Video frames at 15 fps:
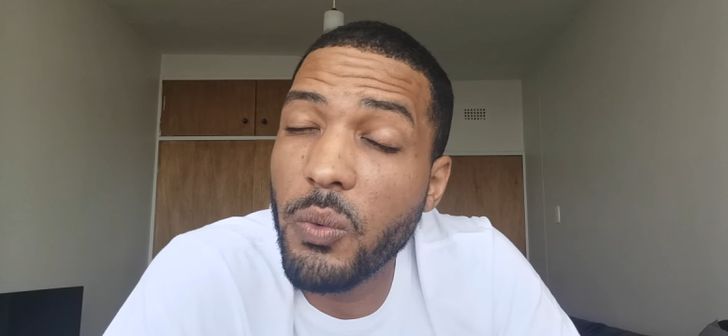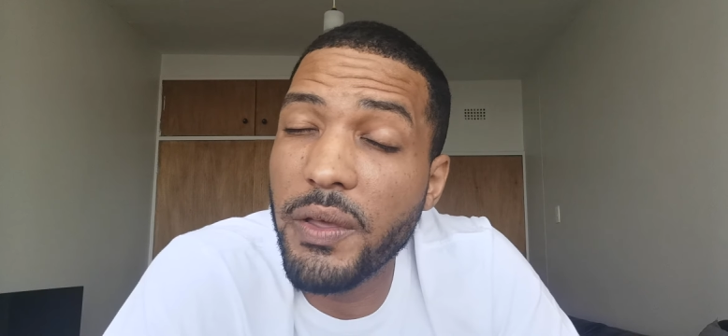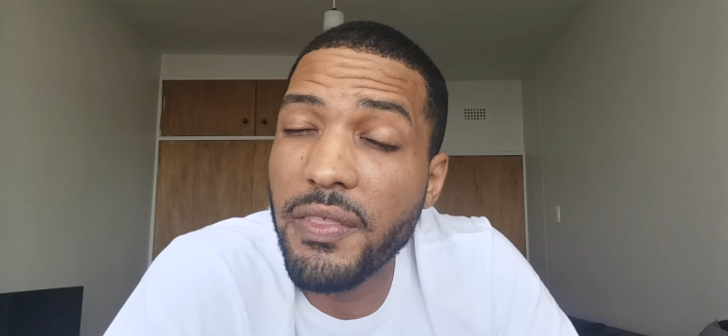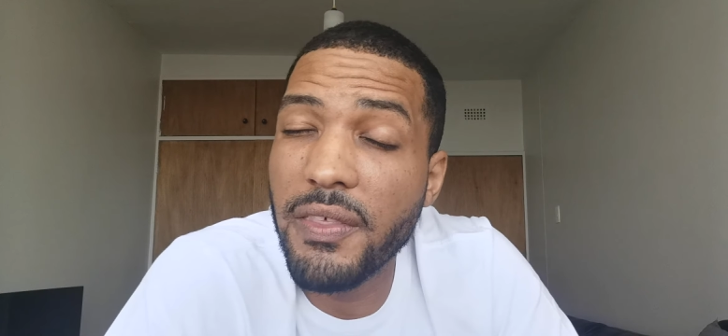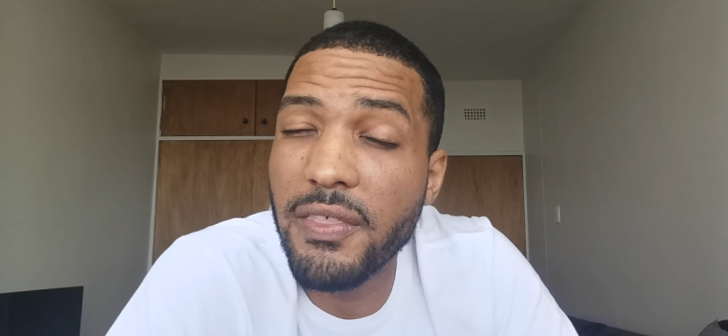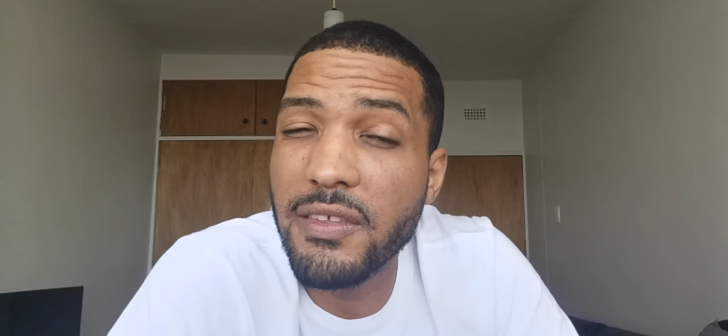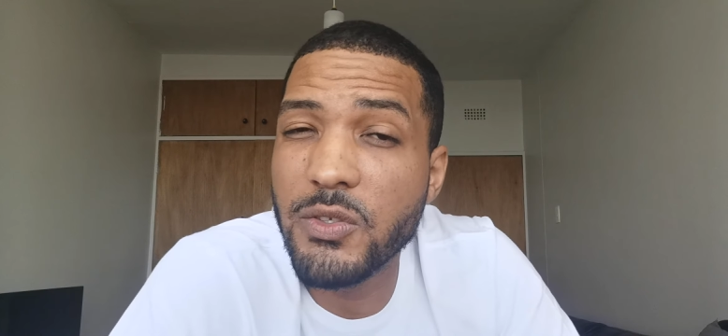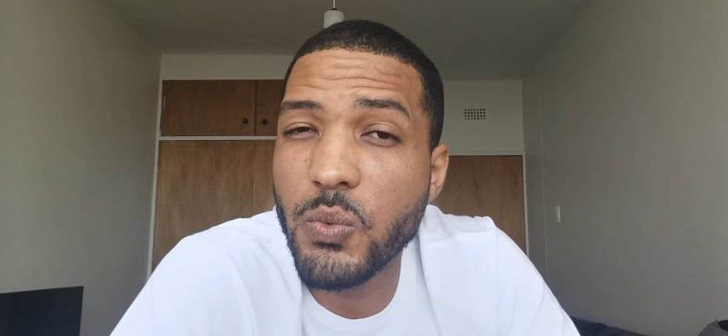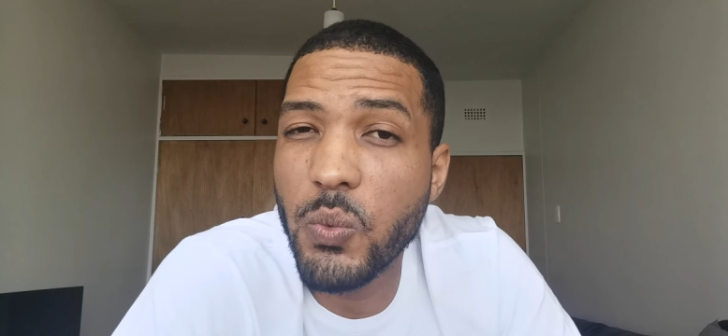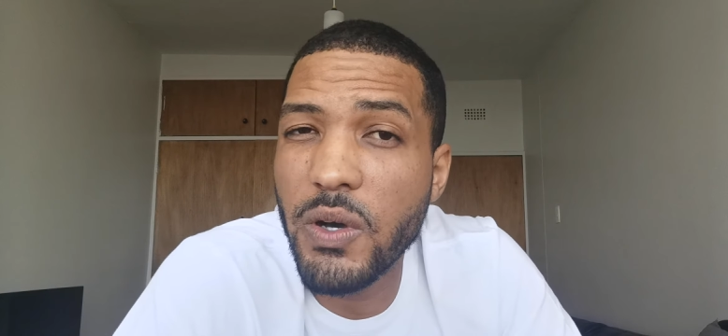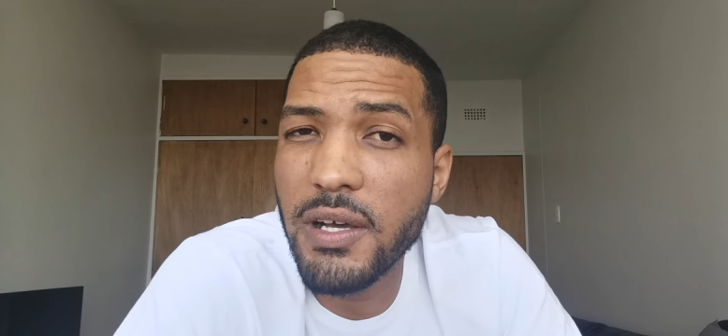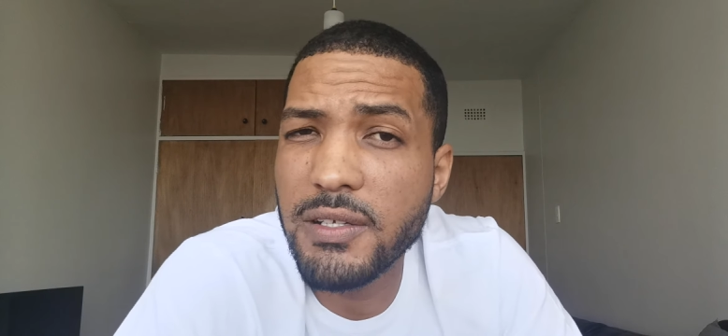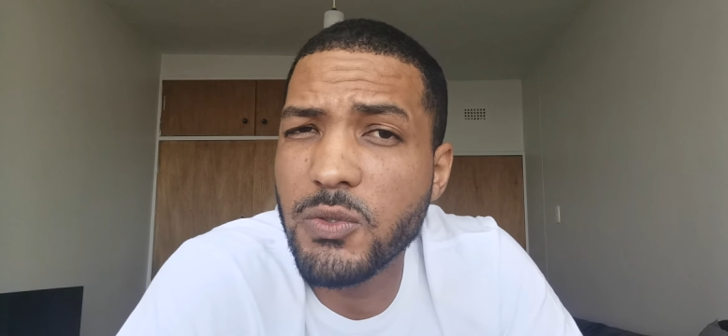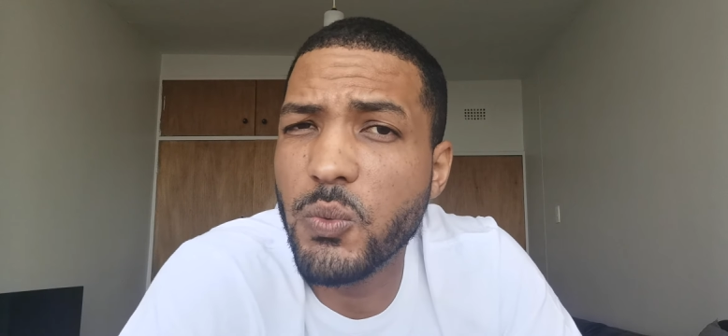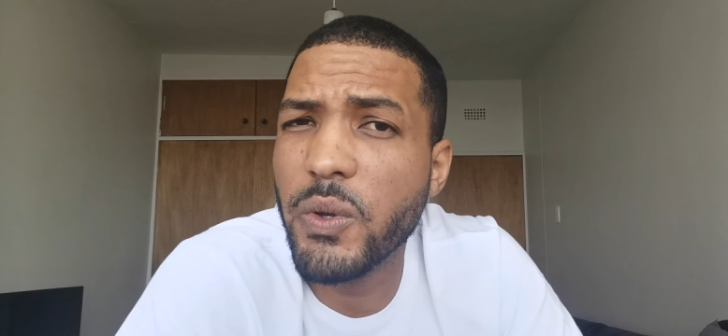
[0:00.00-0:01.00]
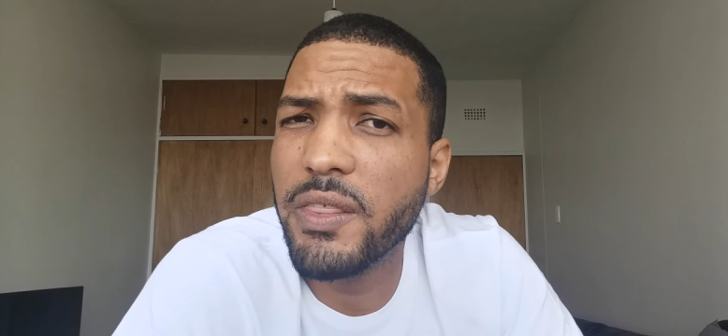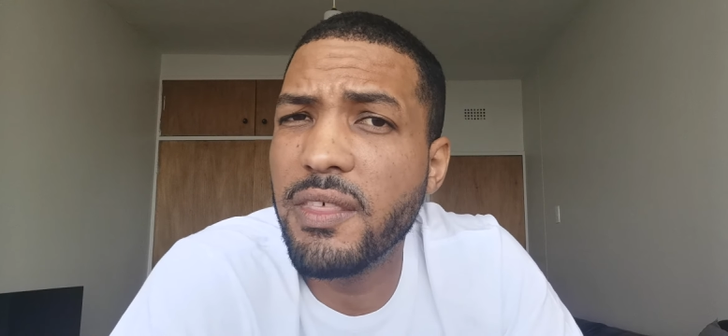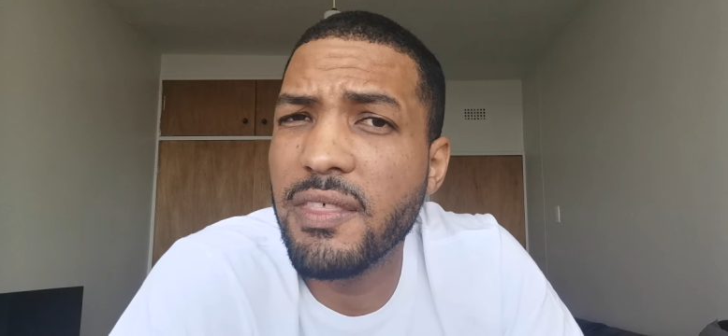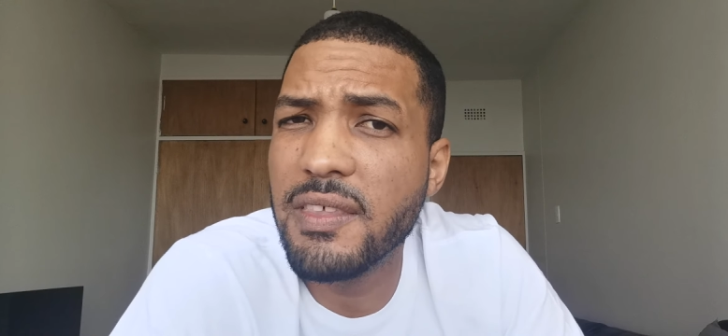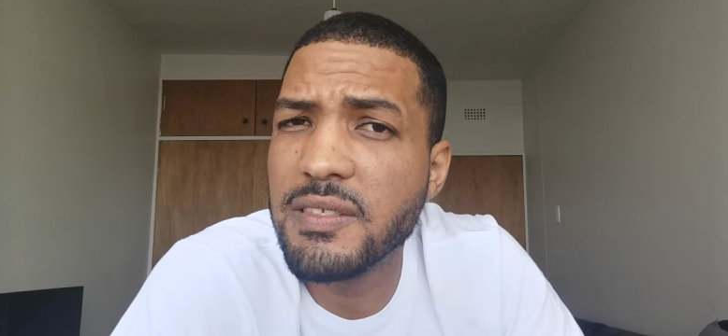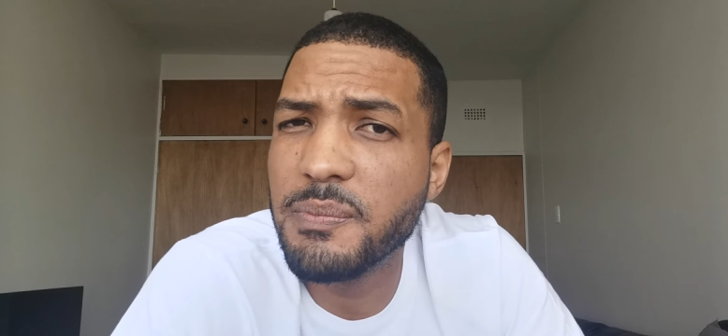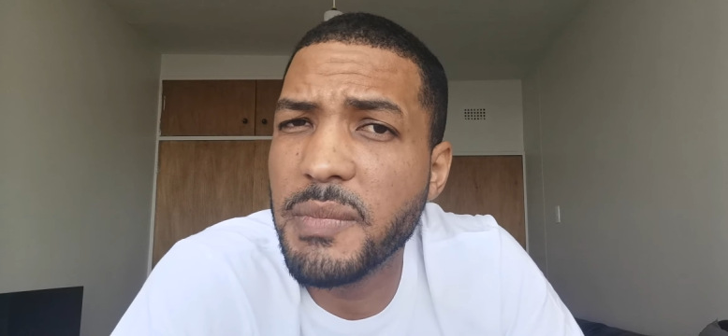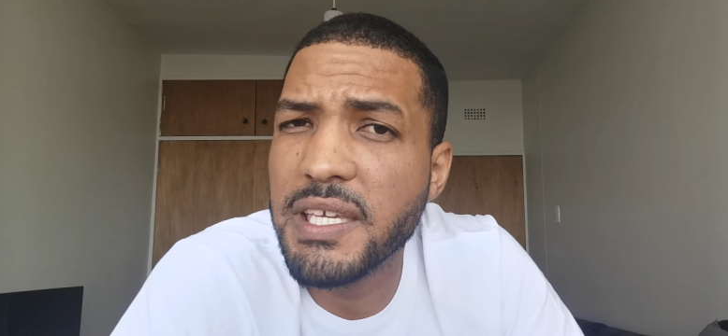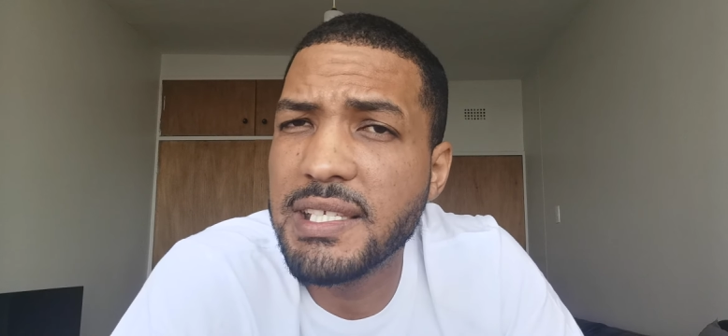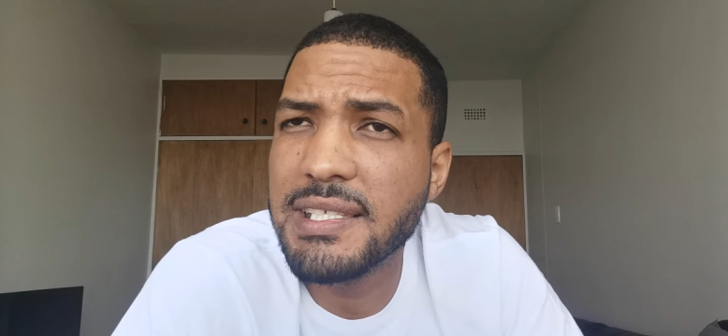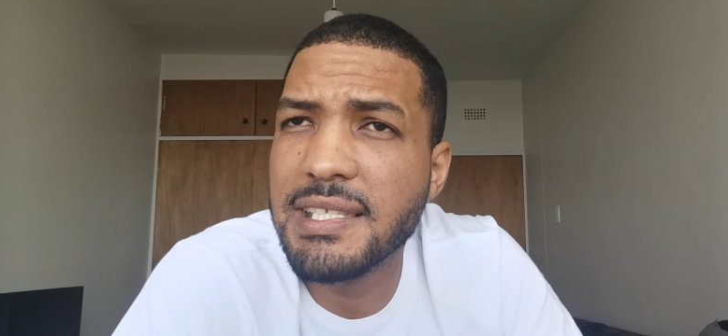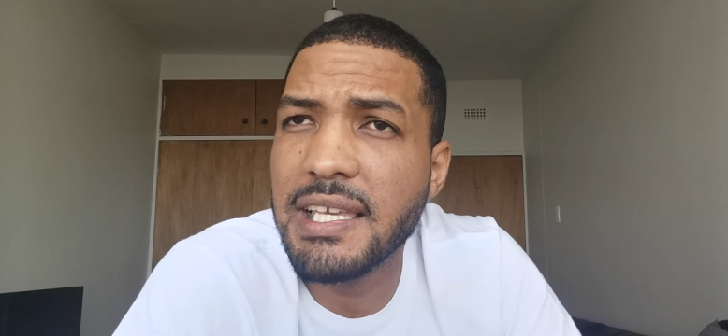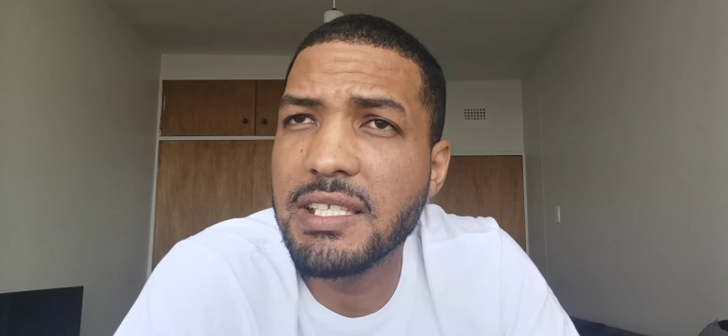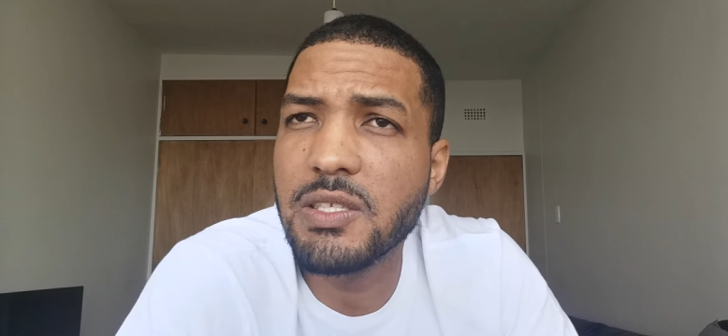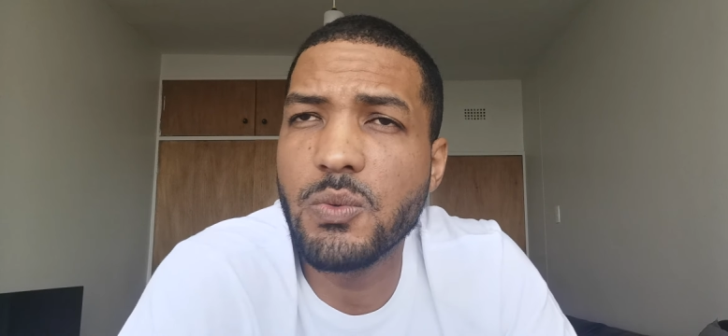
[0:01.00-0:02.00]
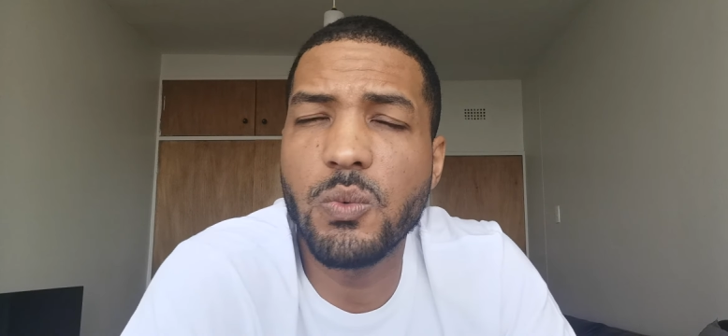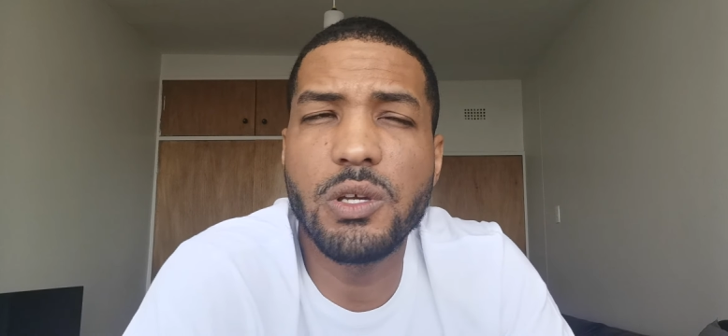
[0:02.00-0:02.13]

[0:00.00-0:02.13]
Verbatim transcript: whether this works, whether this makes sense.